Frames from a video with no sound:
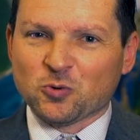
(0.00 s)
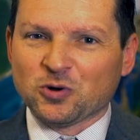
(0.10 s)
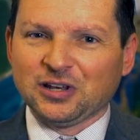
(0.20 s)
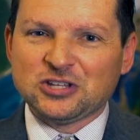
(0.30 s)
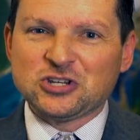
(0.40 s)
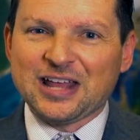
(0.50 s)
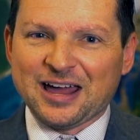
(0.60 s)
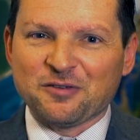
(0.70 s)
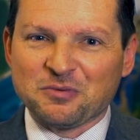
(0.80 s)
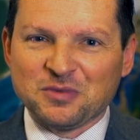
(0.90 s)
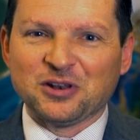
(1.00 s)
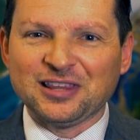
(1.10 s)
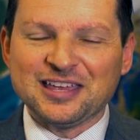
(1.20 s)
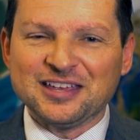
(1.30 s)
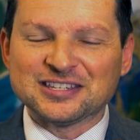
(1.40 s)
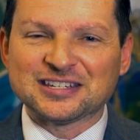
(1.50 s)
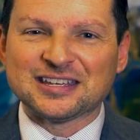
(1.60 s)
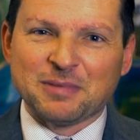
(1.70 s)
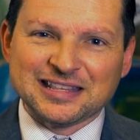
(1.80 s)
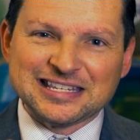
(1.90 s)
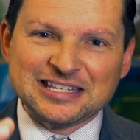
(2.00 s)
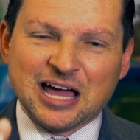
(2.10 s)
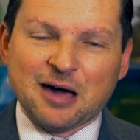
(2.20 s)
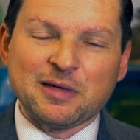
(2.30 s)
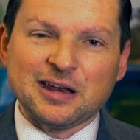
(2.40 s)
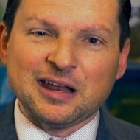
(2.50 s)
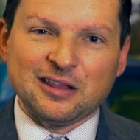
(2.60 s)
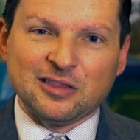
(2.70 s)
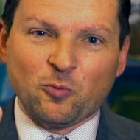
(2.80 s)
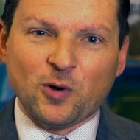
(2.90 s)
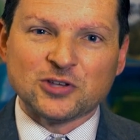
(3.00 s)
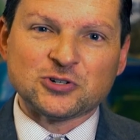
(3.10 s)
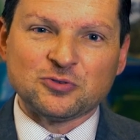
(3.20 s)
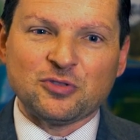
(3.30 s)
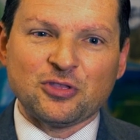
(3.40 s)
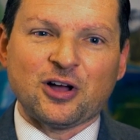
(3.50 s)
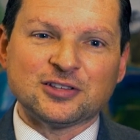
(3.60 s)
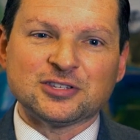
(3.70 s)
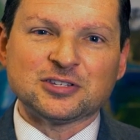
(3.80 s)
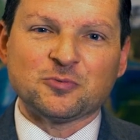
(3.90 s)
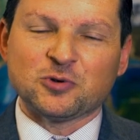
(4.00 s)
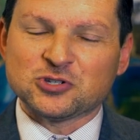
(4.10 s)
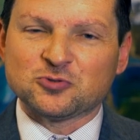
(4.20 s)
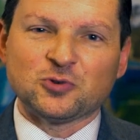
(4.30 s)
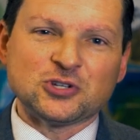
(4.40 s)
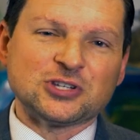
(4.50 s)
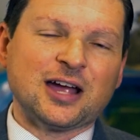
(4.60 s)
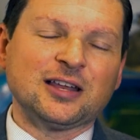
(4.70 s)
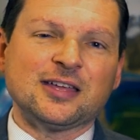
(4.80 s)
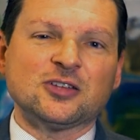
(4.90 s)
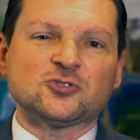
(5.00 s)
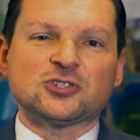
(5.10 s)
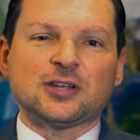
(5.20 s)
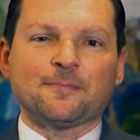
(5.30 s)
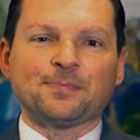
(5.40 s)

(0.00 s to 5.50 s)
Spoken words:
a religion out of the Middle East, but it's dominant in the Western thought system, which is highly interesting.